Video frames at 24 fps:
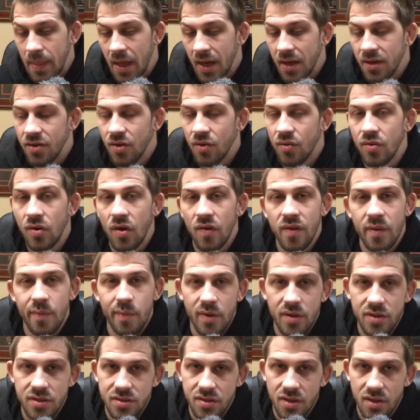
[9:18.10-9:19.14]
I don't know their
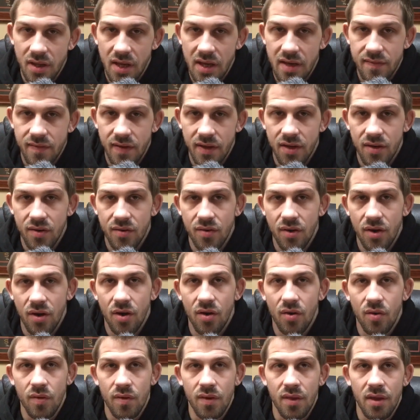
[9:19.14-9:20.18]
personal life. I don't
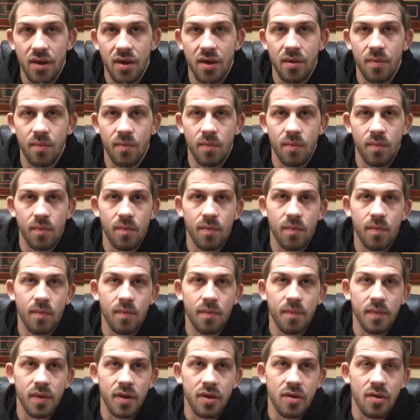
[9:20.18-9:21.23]
know them,
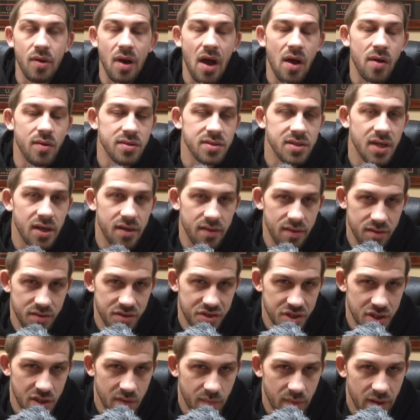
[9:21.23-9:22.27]
outside of the
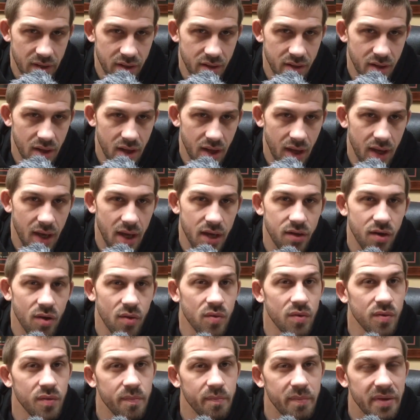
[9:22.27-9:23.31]
gym. I know
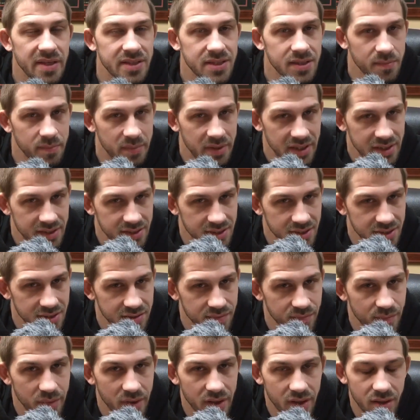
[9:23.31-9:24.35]
bits and pieces,
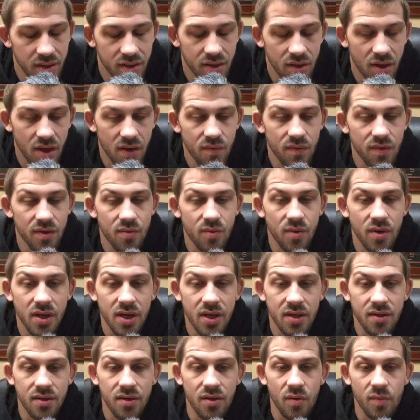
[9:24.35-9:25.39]
but, I really want to
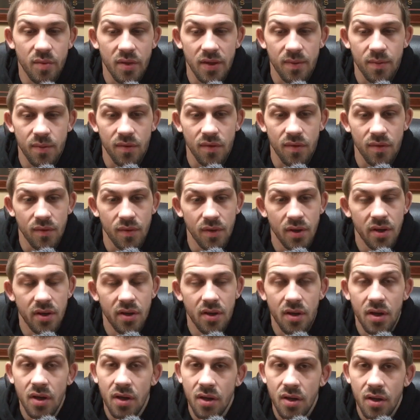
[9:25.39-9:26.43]
get to know people,
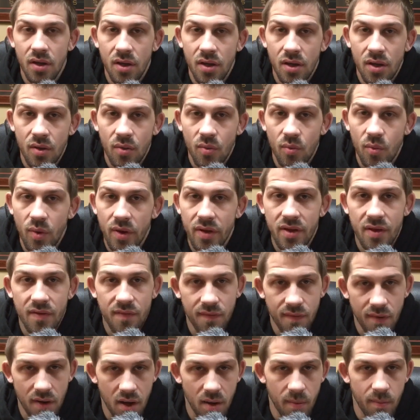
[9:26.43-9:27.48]
where they're
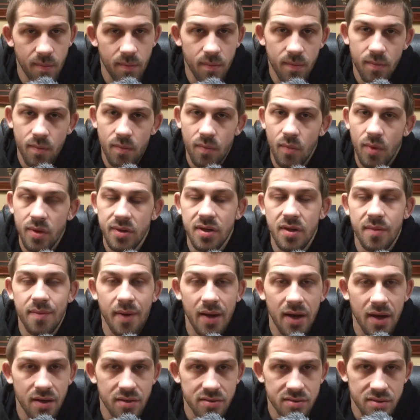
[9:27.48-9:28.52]
from, what their
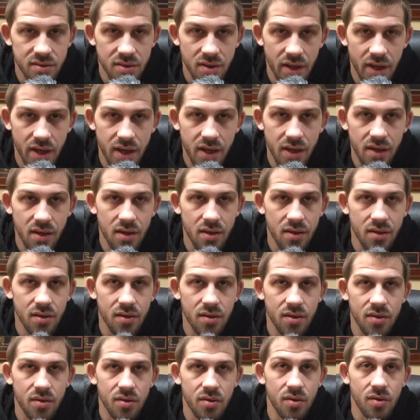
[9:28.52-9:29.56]
parents are like,
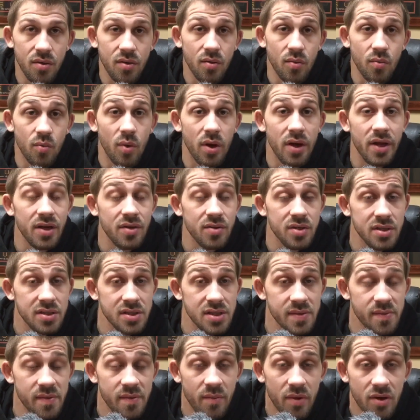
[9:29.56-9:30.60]
what interests
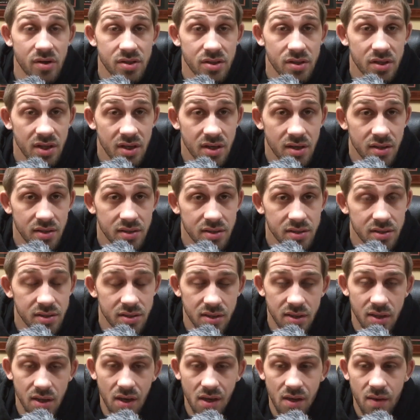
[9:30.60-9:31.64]
them in martial arts,
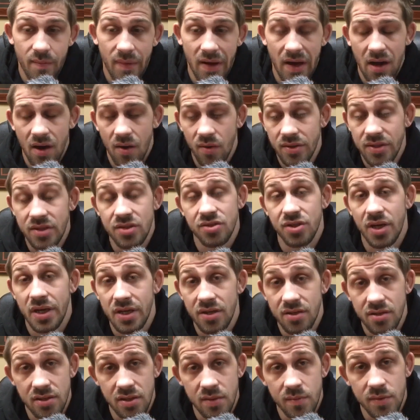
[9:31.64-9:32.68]
how it's
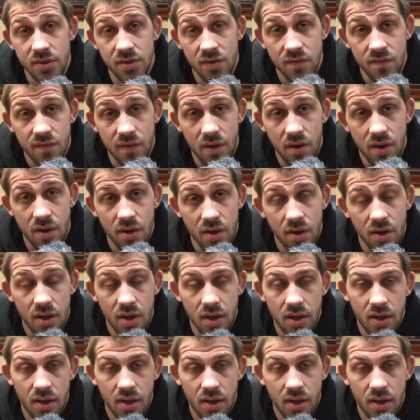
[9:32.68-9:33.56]
changed them so far.